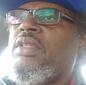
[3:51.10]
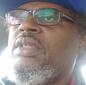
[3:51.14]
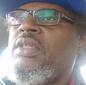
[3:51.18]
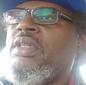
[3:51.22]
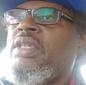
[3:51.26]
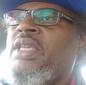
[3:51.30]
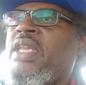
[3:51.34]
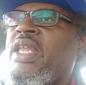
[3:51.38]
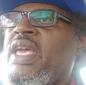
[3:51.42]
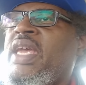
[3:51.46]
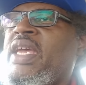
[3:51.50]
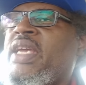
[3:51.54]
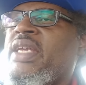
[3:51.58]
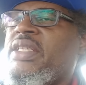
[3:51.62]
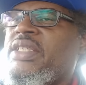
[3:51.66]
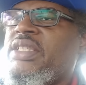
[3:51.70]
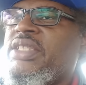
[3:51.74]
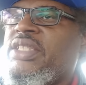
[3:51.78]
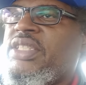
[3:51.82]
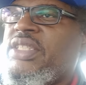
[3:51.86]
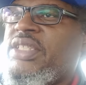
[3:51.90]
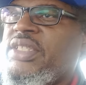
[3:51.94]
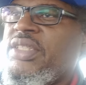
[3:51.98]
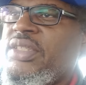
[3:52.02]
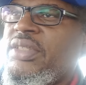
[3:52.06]

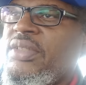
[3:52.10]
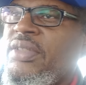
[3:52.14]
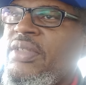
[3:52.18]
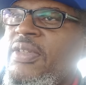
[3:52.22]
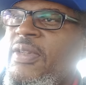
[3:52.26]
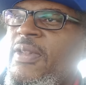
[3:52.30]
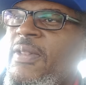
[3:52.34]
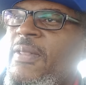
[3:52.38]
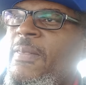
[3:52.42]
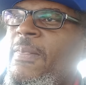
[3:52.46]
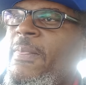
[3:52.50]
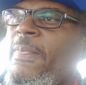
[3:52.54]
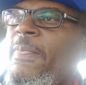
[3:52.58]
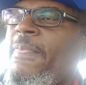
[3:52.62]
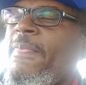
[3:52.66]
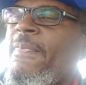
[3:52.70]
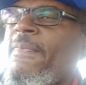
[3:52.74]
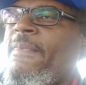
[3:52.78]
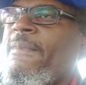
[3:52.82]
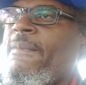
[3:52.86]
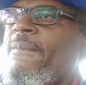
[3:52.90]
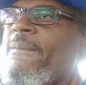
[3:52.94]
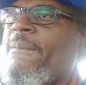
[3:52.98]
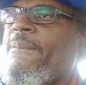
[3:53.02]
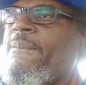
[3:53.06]
Next.
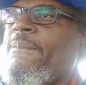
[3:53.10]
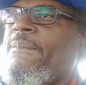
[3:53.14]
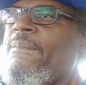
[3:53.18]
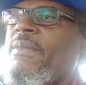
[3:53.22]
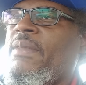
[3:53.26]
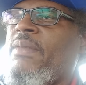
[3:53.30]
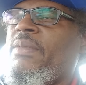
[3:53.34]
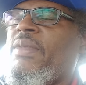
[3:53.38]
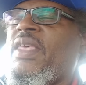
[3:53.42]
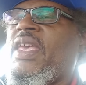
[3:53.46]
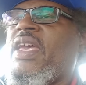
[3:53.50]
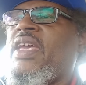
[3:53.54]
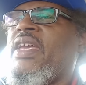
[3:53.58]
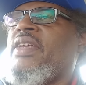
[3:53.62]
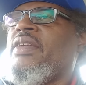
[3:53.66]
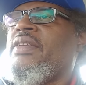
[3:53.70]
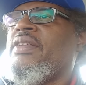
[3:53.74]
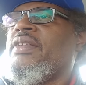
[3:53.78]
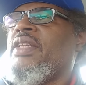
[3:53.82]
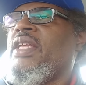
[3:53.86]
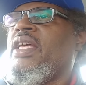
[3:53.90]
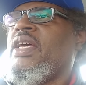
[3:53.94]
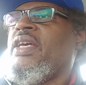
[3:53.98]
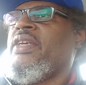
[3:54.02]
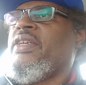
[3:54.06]
Okay,
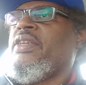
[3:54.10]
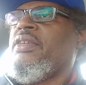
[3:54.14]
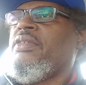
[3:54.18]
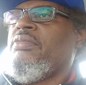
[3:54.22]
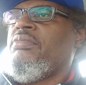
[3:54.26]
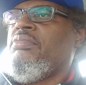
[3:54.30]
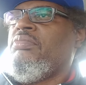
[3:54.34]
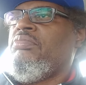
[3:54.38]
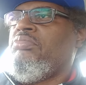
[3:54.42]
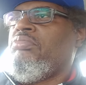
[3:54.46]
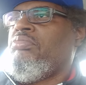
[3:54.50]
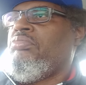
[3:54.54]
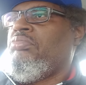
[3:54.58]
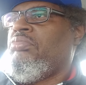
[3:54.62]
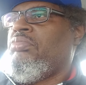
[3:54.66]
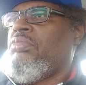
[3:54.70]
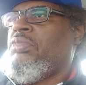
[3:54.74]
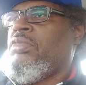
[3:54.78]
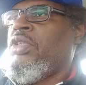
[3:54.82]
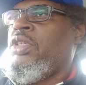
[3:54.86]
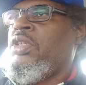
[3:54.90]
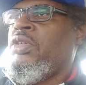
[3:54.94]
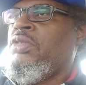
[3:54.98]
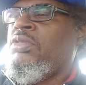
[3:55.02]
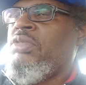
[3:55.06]
like,
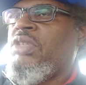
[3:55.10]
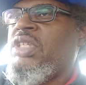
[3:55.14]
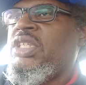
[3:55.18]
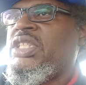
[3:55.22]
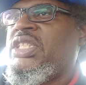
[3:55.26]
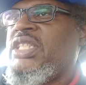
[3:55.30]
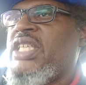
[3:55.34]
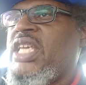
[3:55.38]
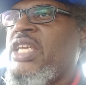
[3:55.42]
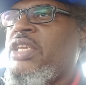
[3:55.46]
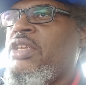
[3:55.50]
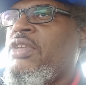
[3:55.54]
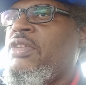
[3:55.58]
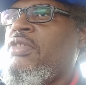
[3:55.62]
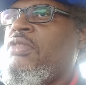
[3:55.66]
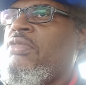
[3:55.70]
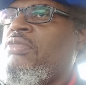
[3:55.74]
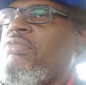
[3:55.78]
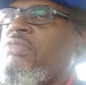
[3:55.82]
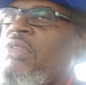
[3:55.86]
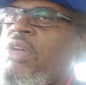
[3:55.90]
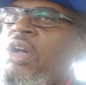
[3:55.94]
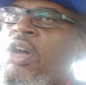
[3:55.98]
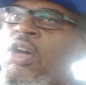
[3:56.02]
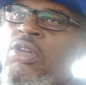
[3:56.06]
let's say
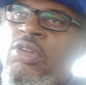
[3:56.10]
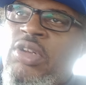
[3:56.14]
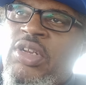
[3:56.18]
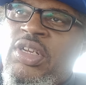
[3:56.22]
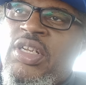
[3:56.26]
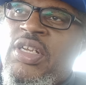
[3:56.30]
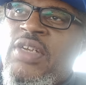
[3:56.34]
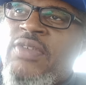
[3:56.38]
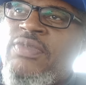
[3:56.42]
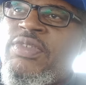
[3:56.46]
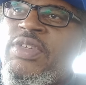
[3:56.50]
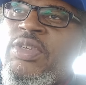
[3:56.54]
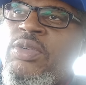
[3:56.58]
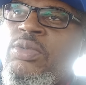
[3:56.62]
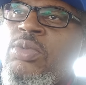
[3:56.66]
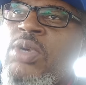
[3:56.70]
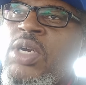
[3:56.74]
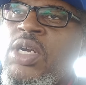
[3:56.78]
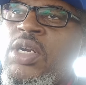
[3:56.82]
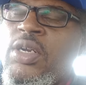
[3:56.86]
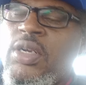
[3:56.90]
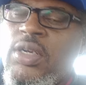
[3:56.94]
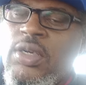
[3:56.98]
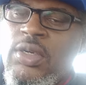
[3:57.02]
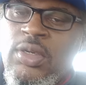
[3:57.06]
you old enough to
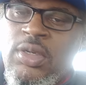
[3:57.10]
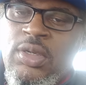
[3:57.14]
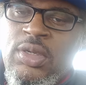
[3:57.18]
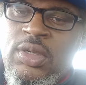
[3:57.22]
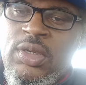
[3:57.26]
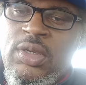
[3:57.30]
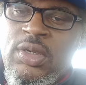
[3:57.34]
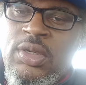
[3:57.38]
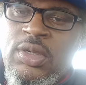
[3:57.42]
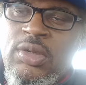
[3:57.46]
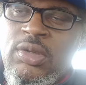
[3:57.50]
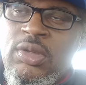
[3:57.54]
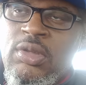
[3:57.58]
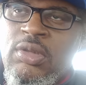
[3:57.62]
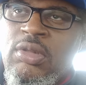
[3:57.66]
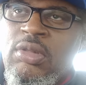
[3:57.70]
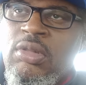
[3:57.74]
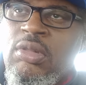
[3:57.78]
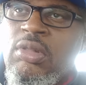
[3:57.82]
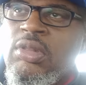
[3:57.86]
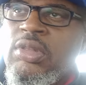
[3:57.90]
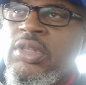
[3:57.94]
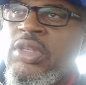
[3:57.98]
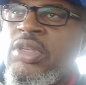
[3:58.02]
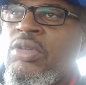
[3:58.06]
work.
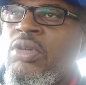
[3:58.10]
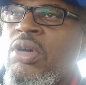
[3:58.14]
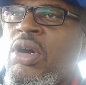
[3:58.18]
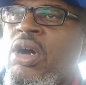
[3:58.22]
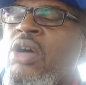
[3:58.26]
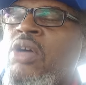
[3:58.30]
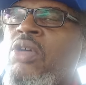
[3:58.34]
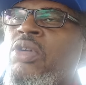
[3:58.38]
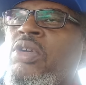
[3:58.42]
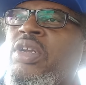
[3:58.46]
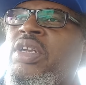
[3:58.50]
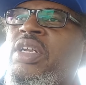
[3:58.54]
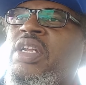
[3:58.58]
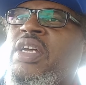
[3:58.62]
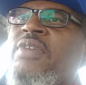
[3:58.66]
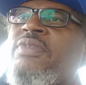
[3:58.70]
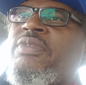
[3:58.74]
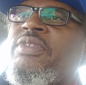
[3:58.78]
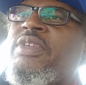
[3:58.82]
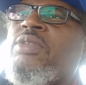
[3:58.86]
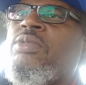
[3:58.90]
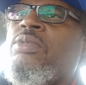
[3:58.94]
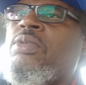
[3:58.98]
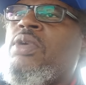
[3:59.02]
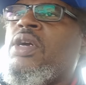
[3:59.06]
You old enough
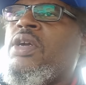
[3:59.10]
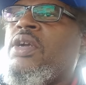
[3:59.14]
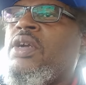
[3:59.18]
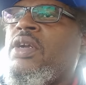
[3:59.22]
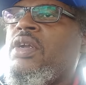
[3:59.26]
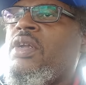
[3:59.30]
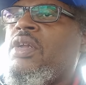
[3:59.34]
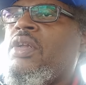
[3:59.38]
to work.